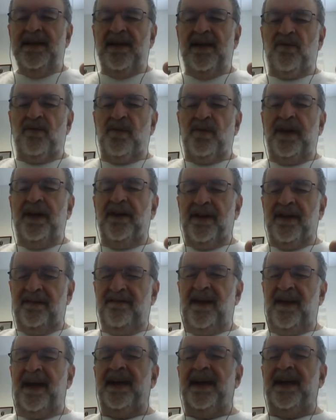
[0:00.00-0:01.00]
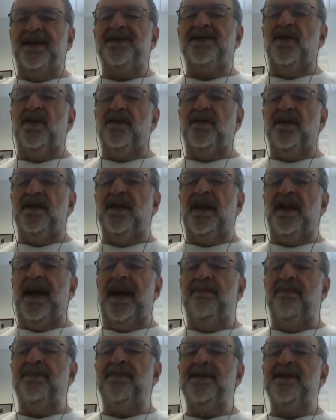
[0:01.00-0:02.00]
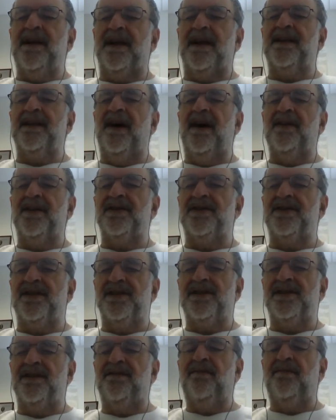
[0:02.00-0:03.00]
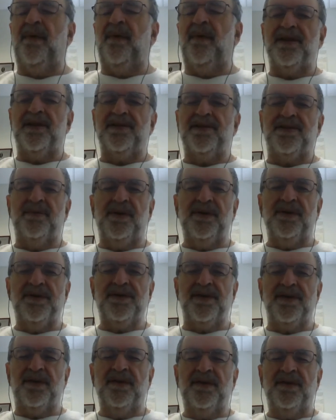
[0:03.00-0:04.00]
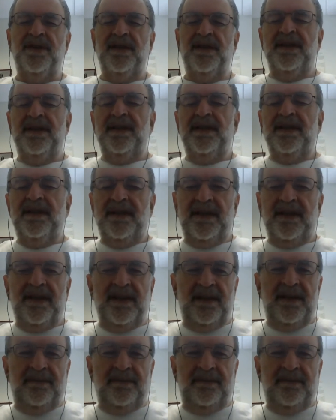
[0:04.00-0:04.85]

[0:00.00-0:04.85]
a real advance over the lamp technologies, if possible. So